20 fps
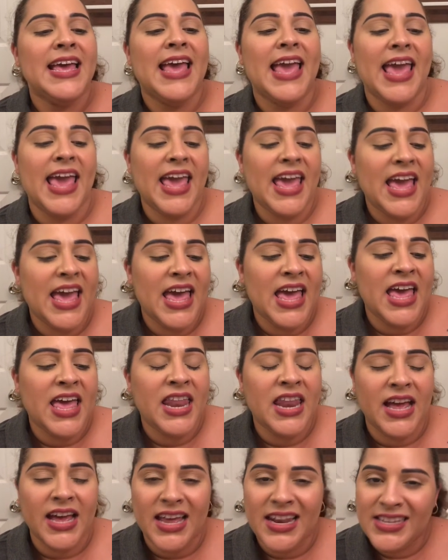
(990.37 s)
And
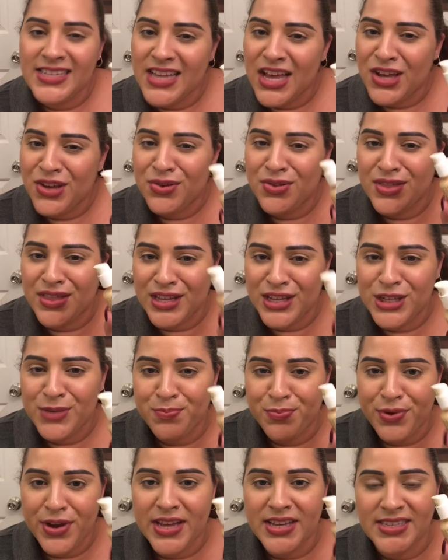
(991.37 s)
I gotta tell you, this
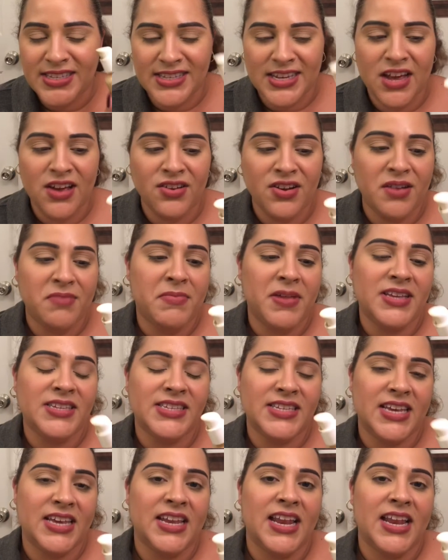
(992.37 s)
breaks down on my skin.